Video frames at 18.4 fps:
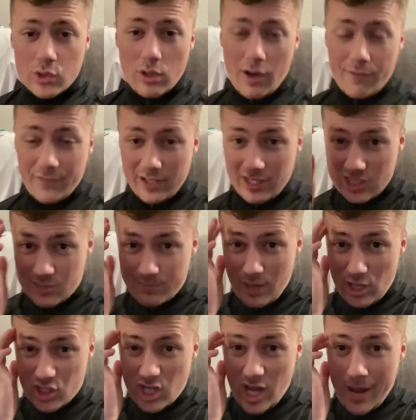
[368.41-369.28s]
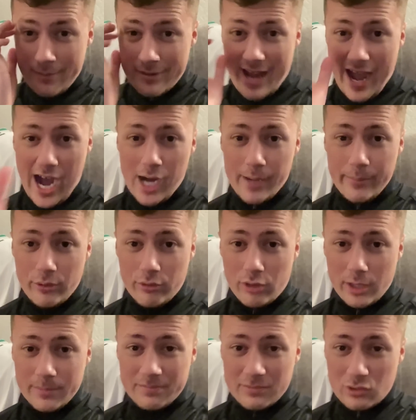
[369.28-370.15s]
I think especially him and Almo
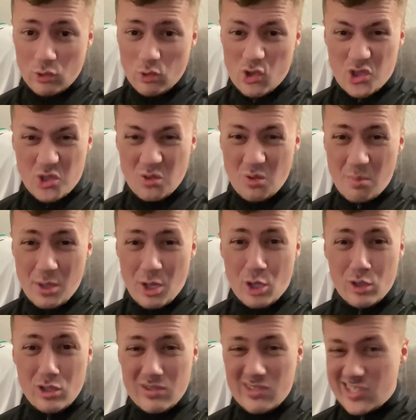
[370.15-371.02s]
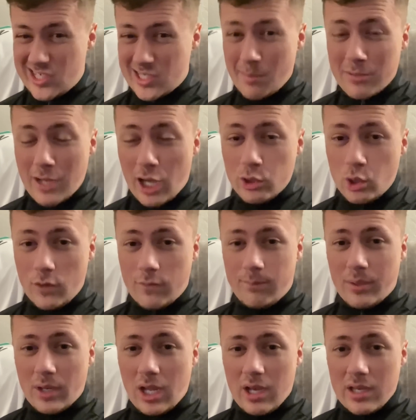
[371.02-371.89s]
on, those two will be similar enough
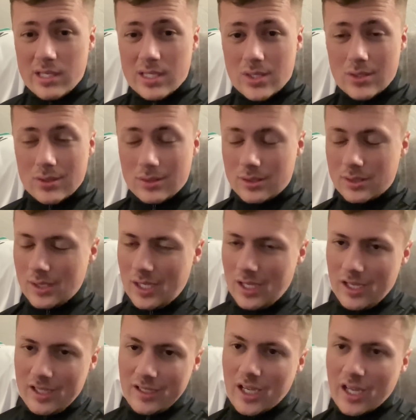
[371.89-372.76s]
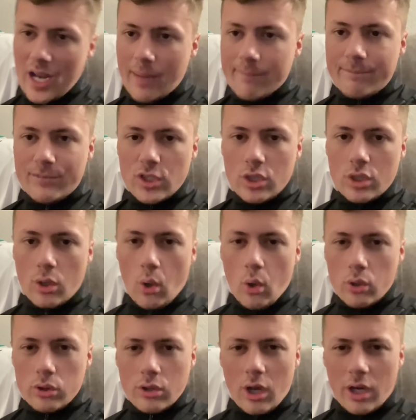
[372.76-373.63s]
players, so getting Anthony
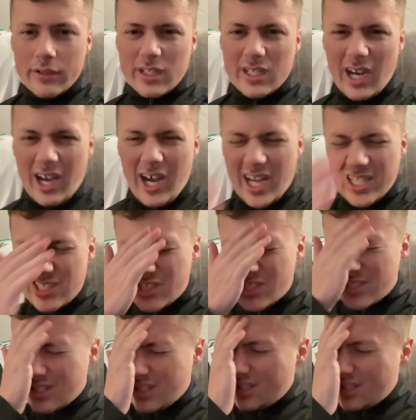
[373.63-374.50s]
Gordon on, I just,